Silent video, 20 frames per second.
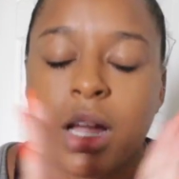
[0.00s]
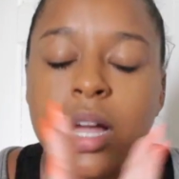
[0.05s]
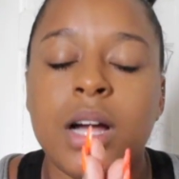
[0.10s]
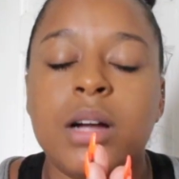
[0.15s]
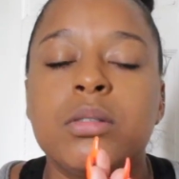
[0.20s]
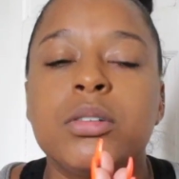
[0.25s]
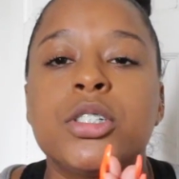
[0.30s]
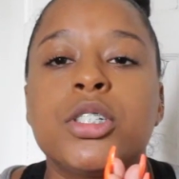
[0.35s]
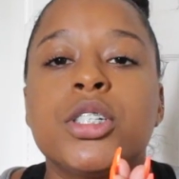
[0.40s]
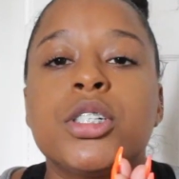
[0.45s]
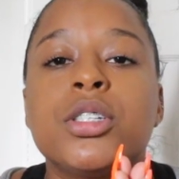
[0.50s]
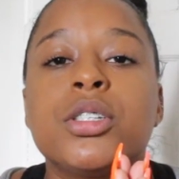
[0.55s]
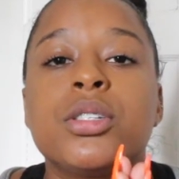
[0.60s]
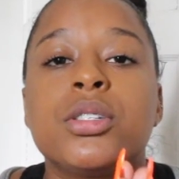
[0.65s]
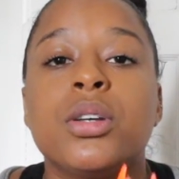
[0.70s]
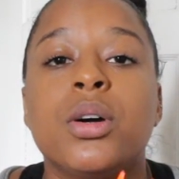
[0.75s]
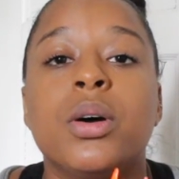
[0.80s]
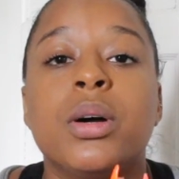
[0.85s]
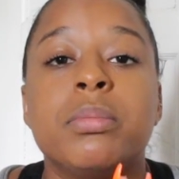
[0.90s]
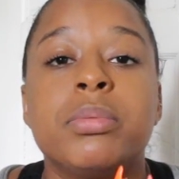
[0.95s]
was just
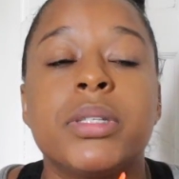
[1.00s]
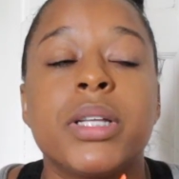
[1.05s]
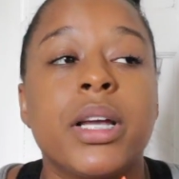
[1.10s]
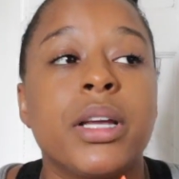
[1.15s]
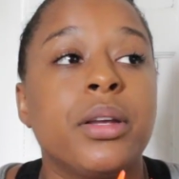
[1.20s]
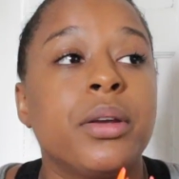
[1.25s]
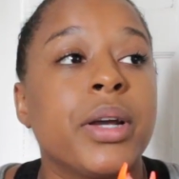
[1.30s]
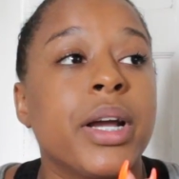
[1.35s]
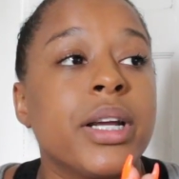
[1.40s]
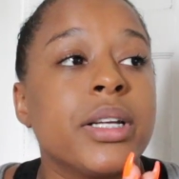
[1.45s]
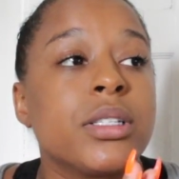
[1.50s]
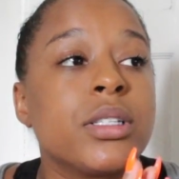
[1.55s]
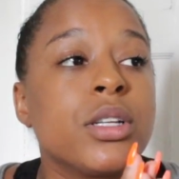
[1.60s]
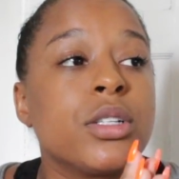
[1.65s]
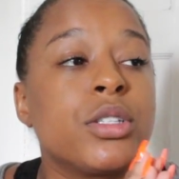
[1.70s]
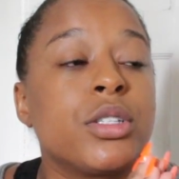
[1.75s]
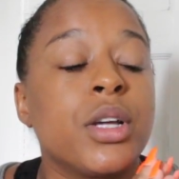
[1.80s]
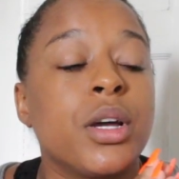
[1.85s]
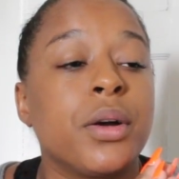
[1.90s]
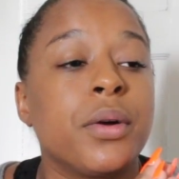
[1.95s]
so upset, you guys.
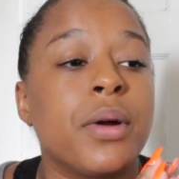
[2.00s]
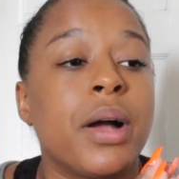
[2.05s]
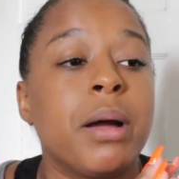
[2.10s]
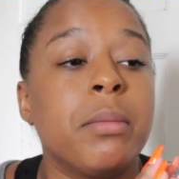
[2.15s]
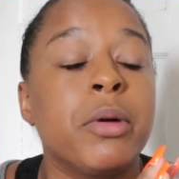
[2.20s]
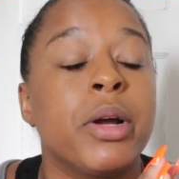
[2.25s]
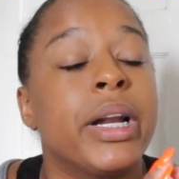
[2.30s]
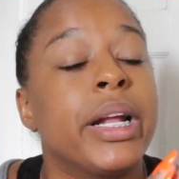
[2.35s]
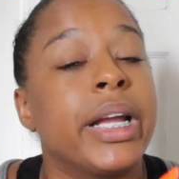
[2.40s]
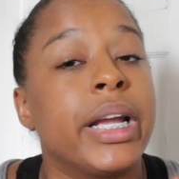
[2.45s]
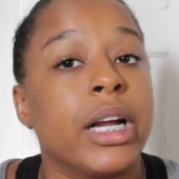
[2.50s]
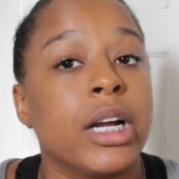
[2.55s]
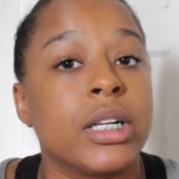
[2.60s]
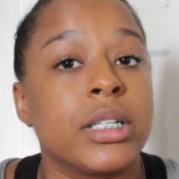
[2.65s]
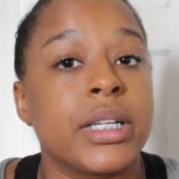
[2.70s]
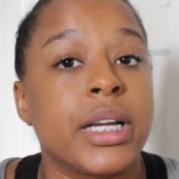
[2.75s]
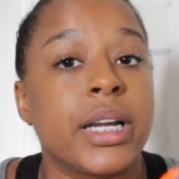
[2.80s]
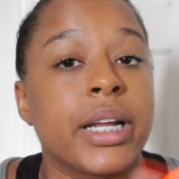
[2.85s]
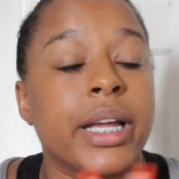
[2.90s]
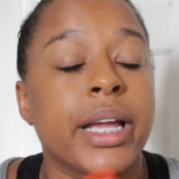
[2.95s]
So I'm already
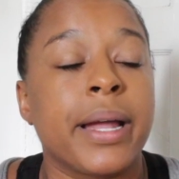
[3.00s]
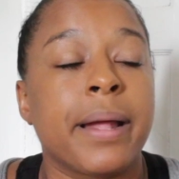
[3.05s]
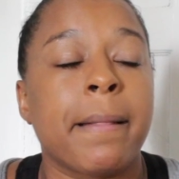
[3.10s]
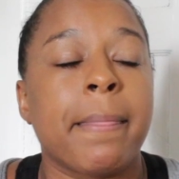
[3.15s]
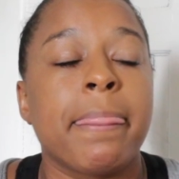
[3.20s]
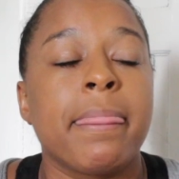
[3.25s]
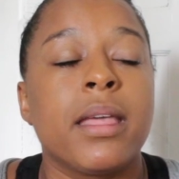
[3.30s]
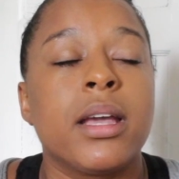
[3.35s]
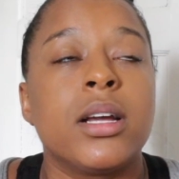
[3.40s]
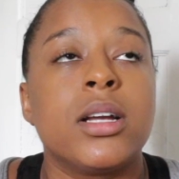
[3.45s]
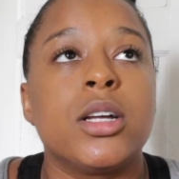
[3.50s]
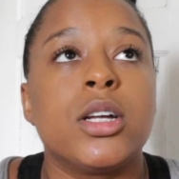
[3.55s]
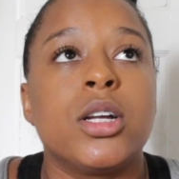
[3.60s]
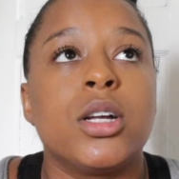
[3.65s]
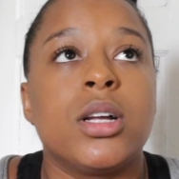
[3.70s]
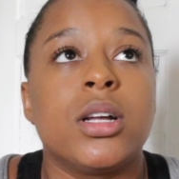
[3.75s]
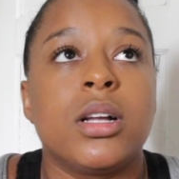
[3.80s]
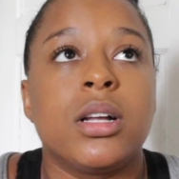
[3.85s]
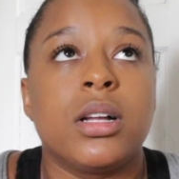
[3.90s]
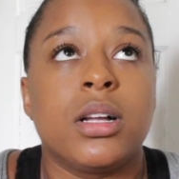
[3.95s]
irritated, okay?
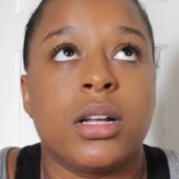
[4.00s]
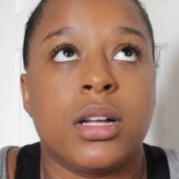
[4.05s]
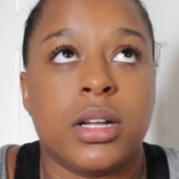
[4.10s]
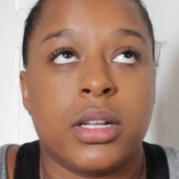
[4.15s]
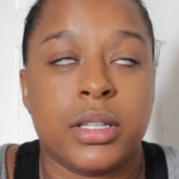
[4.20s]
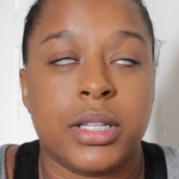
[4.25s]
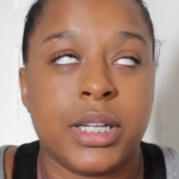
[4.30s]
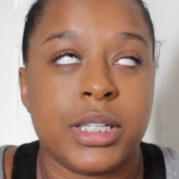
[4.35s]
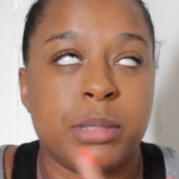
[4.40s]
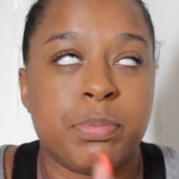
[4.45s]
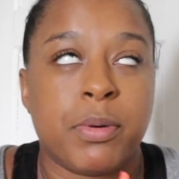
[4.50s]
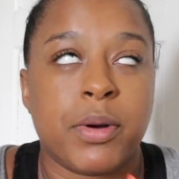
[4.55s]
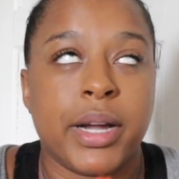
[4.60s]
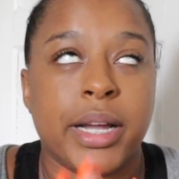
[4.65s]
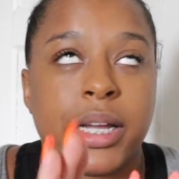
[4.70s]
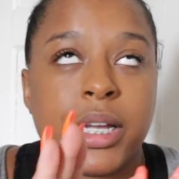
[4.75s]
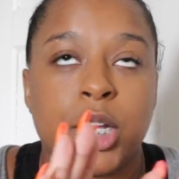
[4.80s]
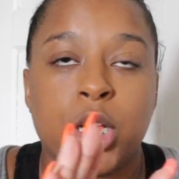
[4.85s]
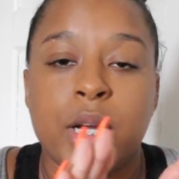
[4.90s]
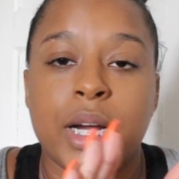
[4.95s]
At this
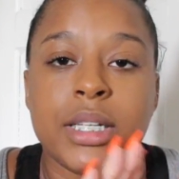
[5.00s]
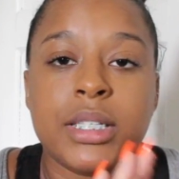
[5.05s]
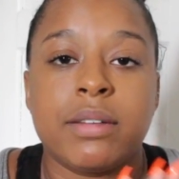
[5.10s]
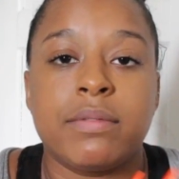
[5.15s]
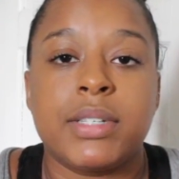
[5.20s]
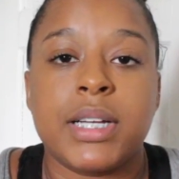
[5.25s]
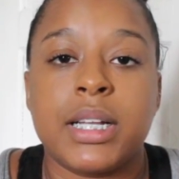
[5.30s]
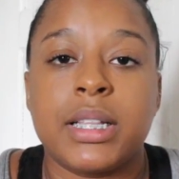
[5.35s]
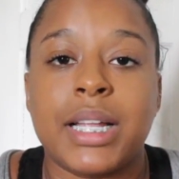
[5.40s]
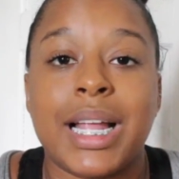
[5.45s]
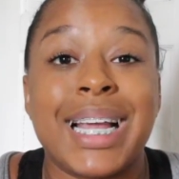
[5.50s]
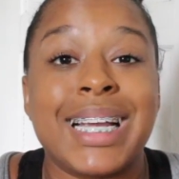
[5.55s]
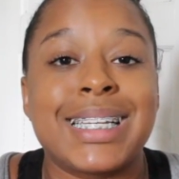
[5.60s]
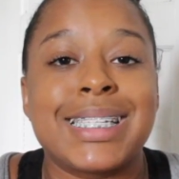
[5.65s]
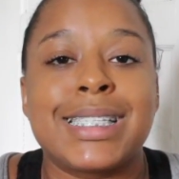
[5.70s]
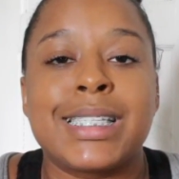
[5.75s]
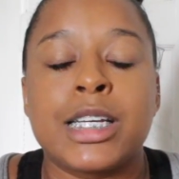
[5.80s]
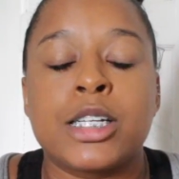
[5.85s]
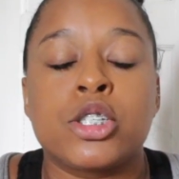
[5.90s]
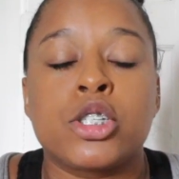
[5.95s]
point, you guys have done like
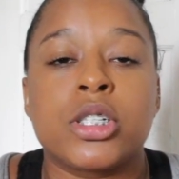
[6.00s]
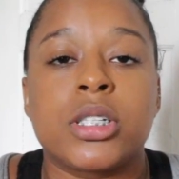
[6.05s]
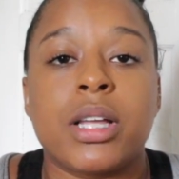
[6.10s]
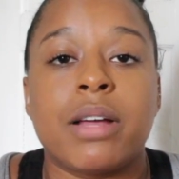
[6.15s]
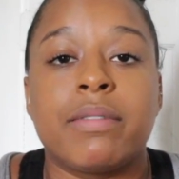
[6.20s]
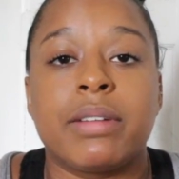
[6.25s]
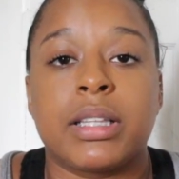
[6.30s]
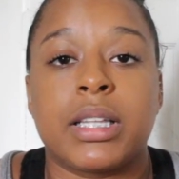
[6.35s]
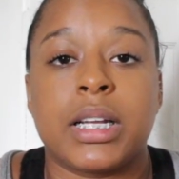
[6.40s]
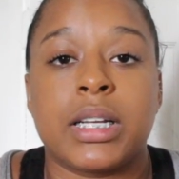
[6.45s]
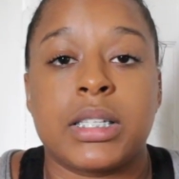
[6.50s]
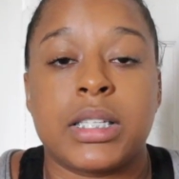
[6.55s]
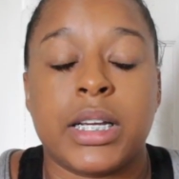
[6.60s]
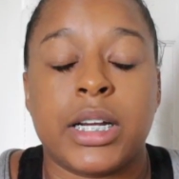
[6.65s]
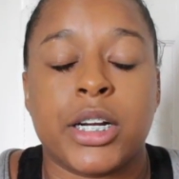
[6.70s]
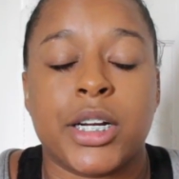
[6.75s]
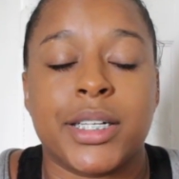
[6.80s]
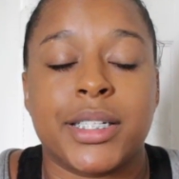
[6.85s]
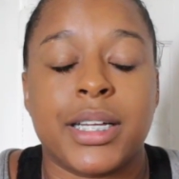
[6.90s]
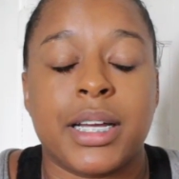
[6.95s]
6 or 7 things to
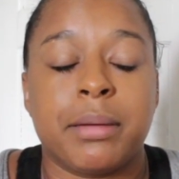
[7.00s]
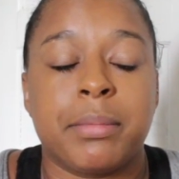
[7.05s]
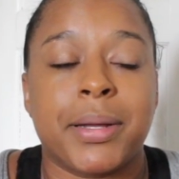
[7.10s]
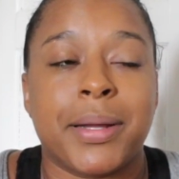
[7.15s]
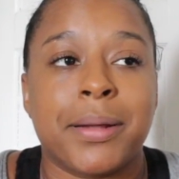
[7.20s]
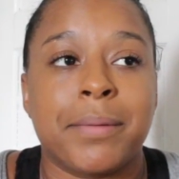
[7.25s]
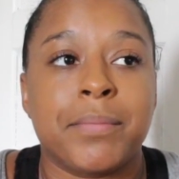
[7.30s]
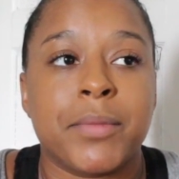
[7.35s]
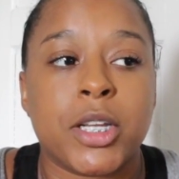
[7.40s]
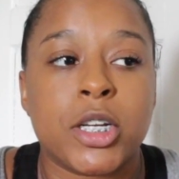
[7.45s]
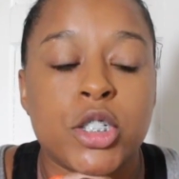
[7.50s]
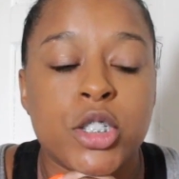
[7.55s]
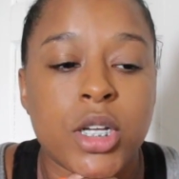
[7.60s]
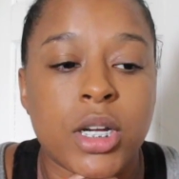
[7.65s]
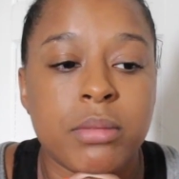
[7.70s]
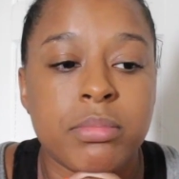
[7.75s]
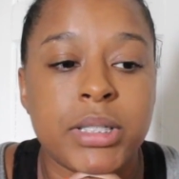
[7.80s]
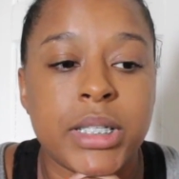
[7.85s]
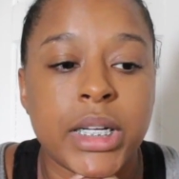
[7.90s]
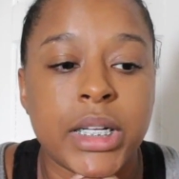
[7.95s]
irritate me.
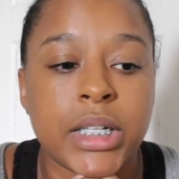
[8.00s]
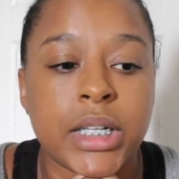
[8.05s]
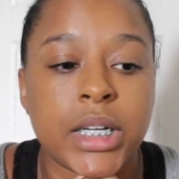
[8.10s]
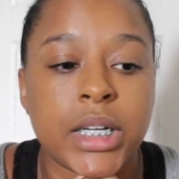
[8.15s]
So I'm sitting